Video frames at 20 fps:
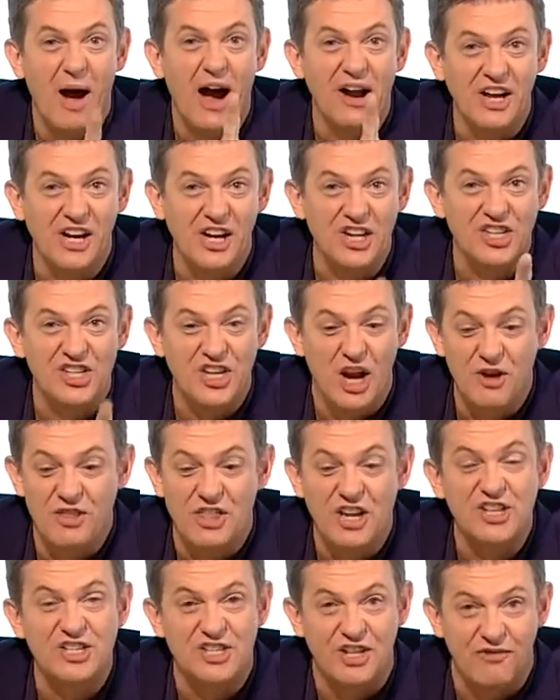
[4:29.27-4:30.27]
I'm going to show
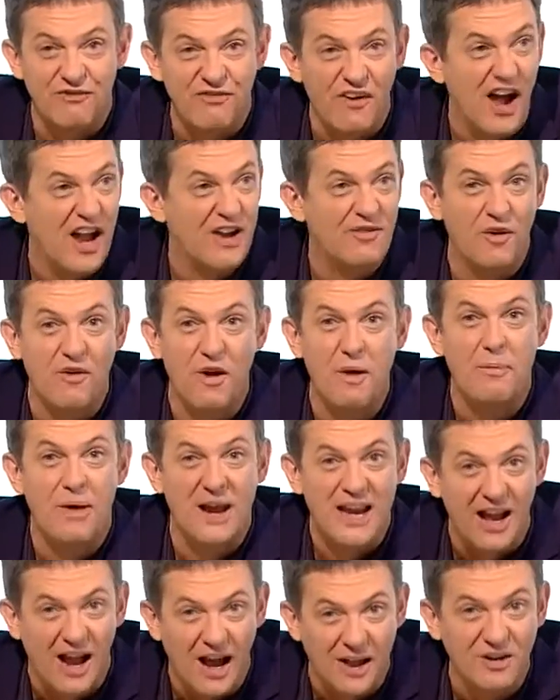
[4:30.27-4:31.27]
this, the fiver
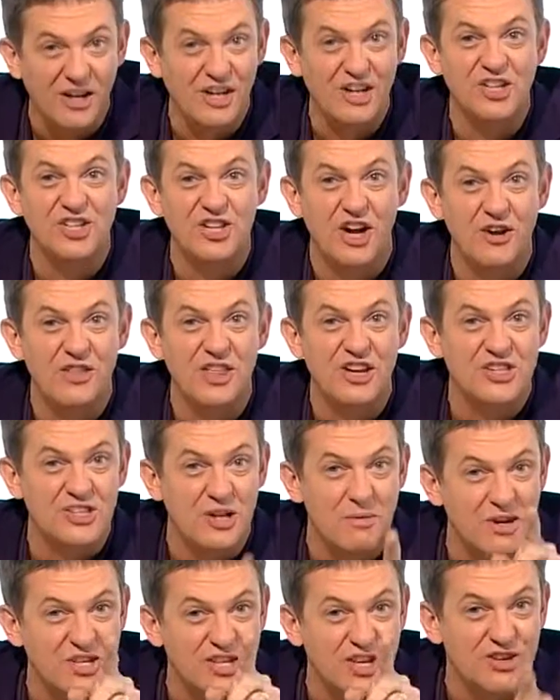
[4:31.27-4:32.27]
repeat, I'm going to show this
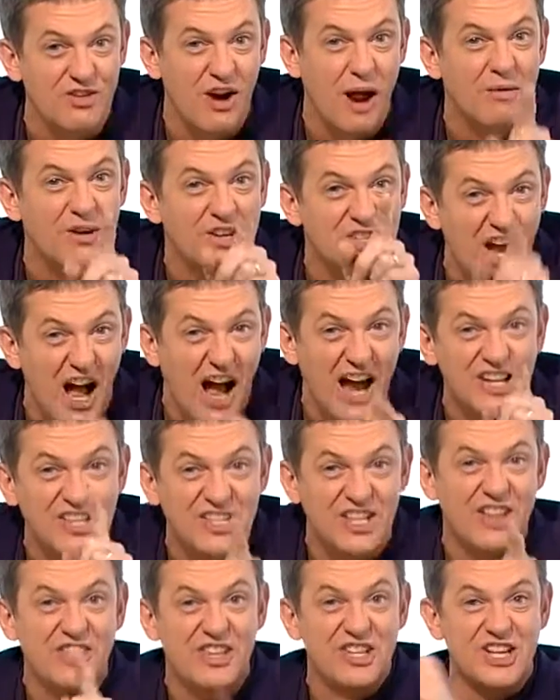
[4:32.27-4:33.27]
to Mrs. Wright because I
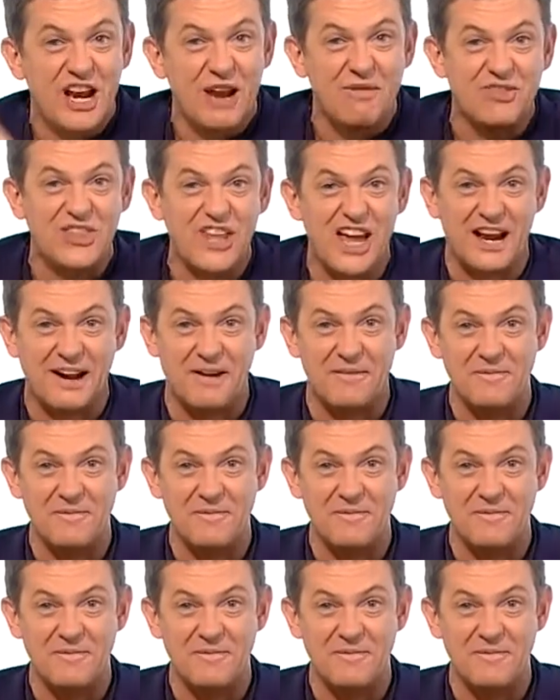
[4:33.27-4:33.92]
said the same thing.